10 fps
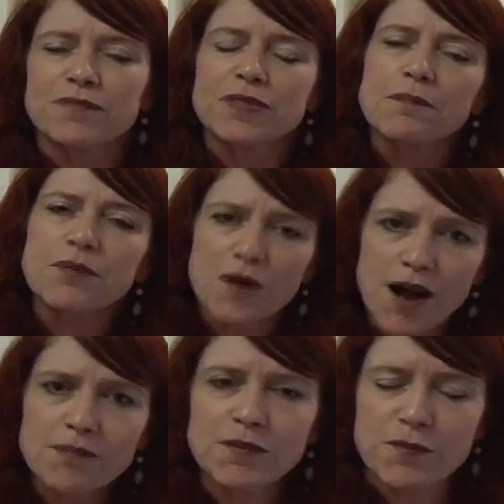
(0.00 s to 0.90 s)
The
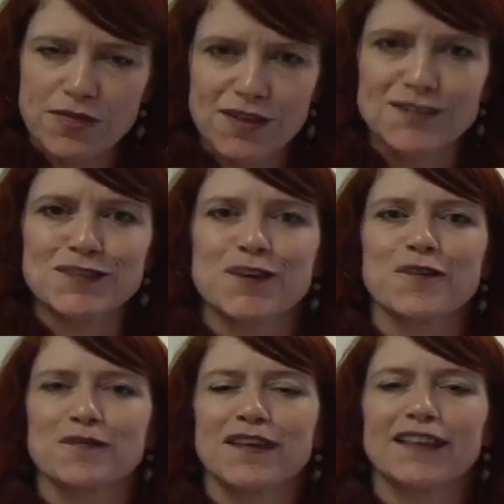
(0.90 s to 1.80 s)
problem with this,
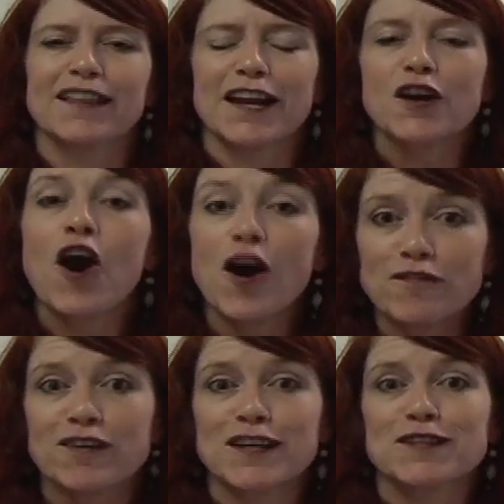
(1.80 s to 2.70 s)
though, that
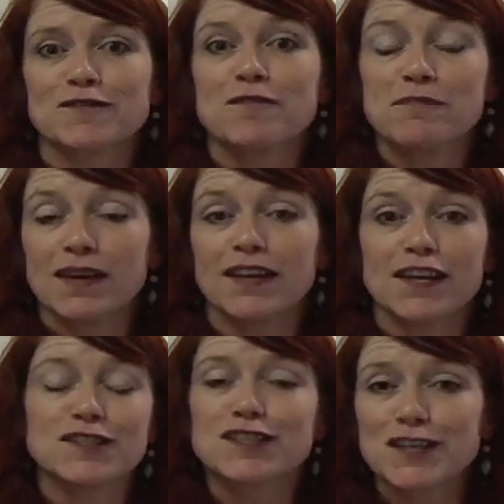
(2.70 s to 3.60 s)
confidence from being a
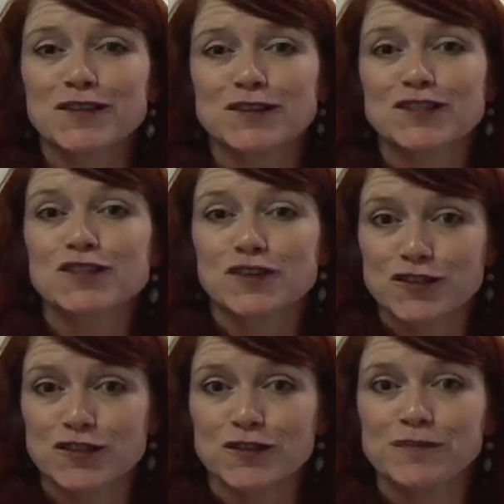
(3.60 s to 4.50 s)
skilled
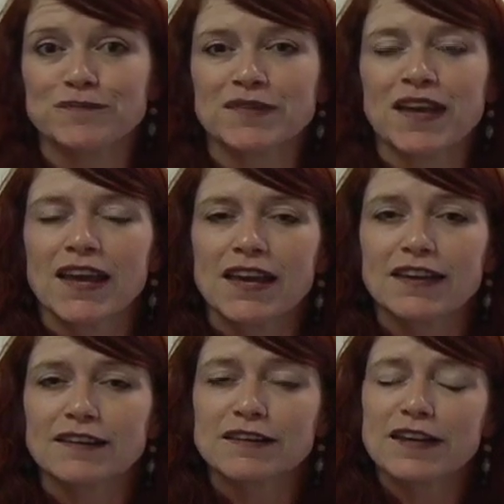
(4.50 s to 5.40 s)
searcher
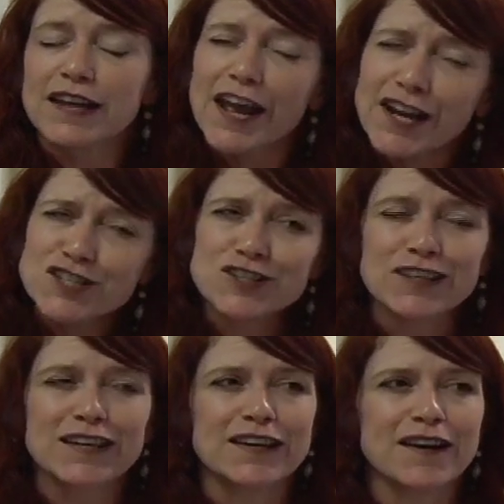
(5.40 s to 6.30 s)
can
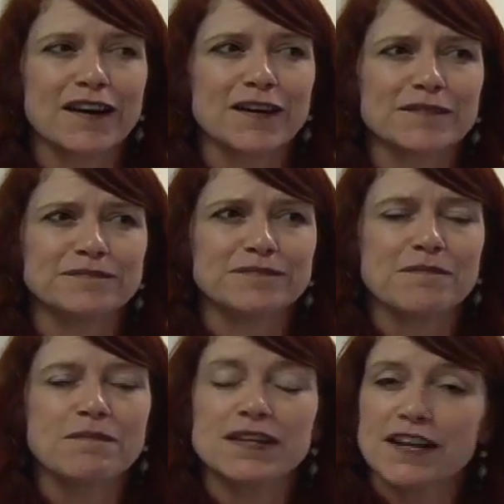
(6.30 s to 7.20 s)
actually
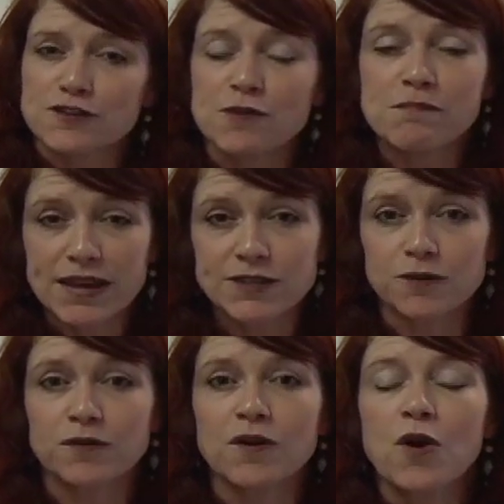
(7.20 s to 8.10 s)
be
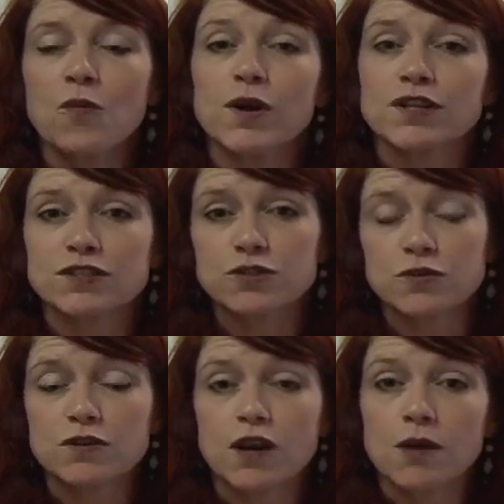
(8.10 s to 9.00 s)
detrimental when a
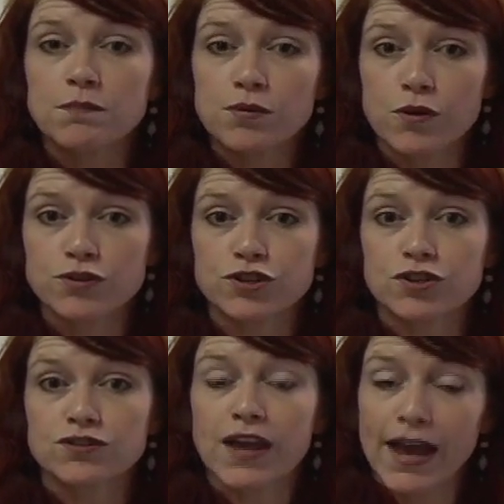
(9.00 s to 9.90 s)
student
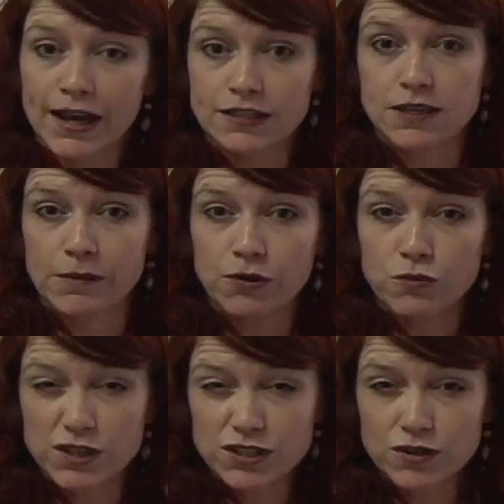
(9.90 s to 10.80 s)
approaches academic
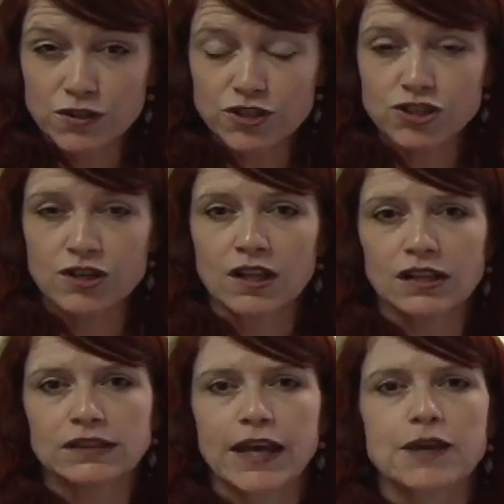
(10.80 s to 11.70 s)
research
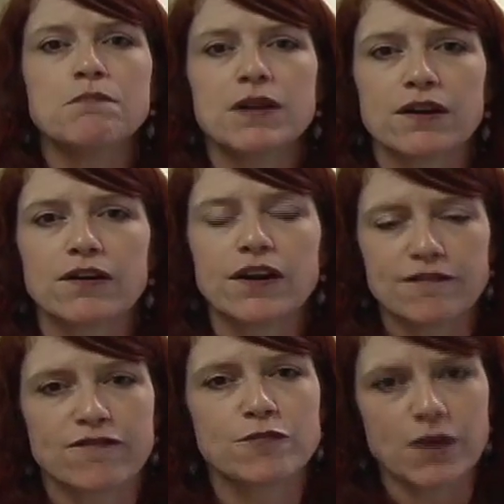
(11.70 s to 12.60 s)
like mere
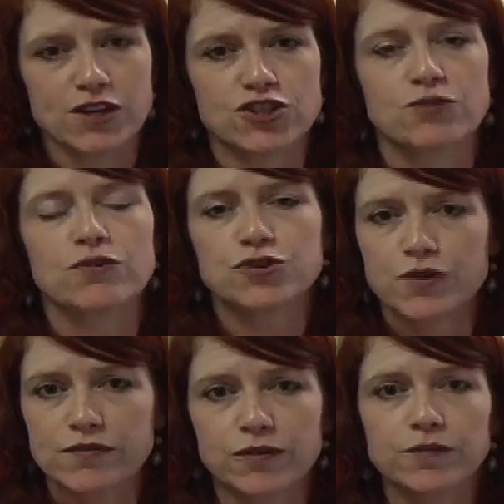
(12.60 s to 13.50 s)
information
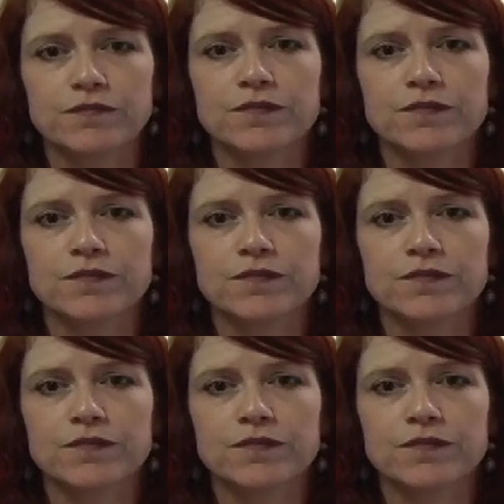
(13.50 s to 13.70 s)
retrieval.